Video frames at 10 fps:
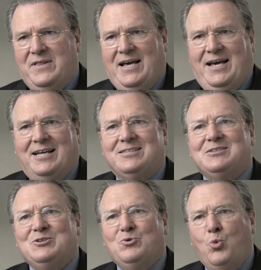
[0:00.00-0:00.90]
that
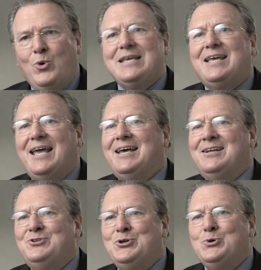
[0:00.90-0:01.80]
we
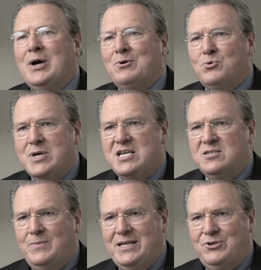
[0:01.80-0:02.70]
can do a
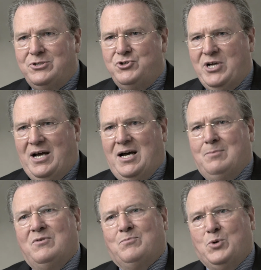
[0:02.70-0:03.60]
reasonably good
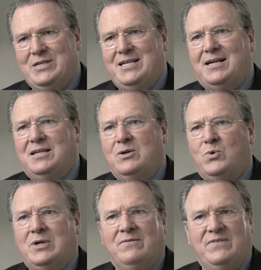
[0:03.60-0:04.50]
job of predicting
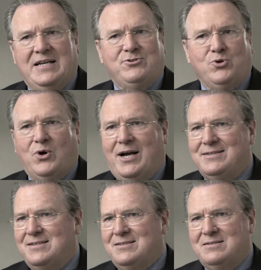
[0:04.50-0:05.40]
when a financial
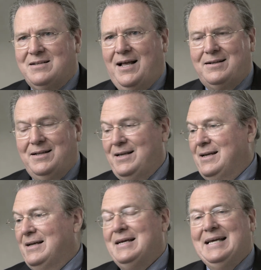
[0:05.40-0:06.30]
crisis is likely.
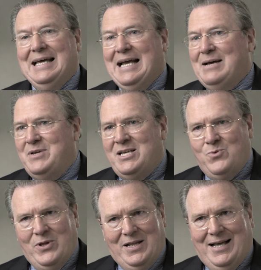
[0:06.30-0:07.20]
And I mean
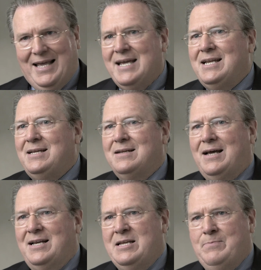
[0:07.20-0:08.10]
with like 80 to
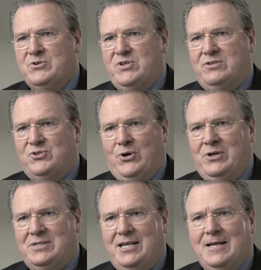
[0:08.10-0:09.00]
90%
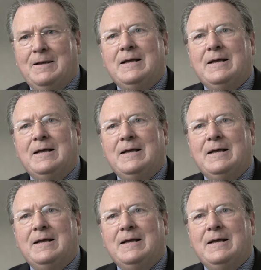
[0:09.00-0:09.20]
certainty,